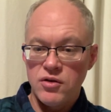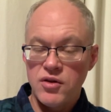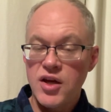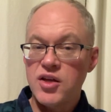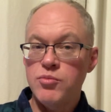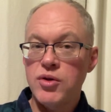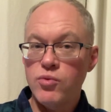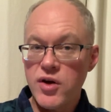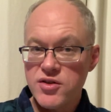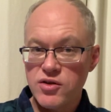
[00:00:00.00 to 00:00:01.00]
they can be
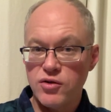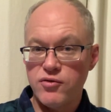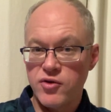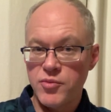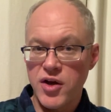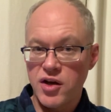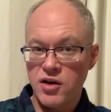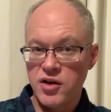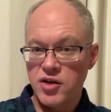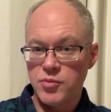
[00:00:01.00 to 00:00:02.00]
rescued from that
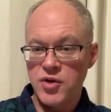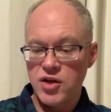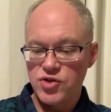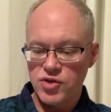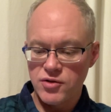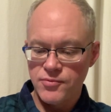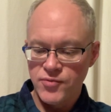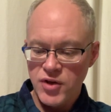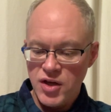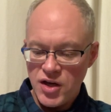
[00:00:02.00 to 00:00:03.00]
condemnation.
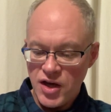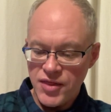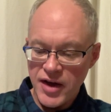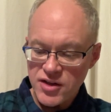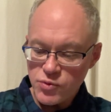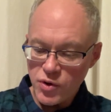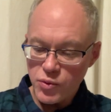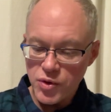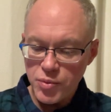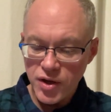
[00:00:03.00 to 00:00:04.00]
And that's where
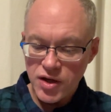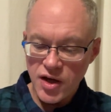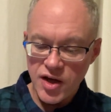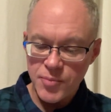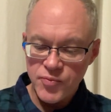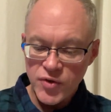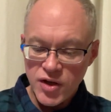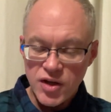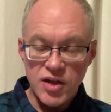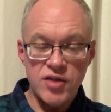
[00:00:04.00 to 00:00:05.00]
we pick up
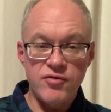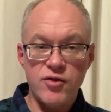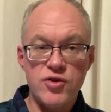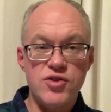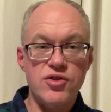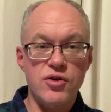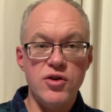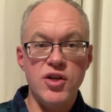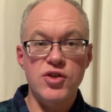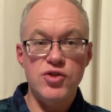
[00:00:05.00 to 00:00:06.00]
in verse
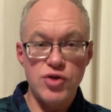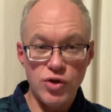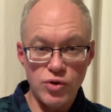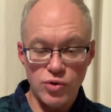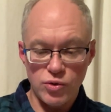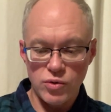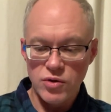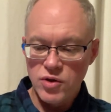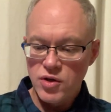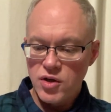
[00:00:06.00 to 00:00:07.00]
32
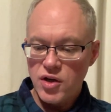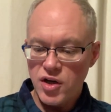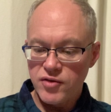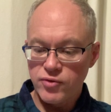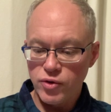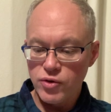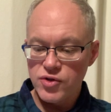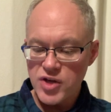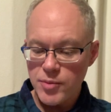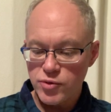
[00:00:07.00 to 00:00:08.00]
of Luke
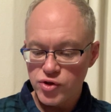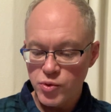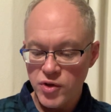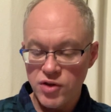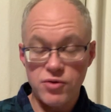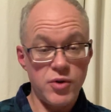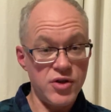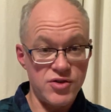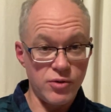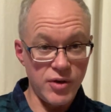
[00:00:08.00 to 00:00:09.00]
chapter 23.
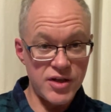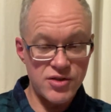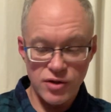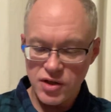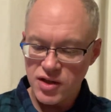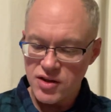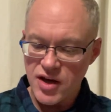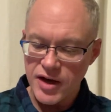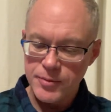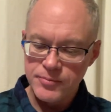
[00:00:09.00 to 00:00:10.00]
So let's look at that.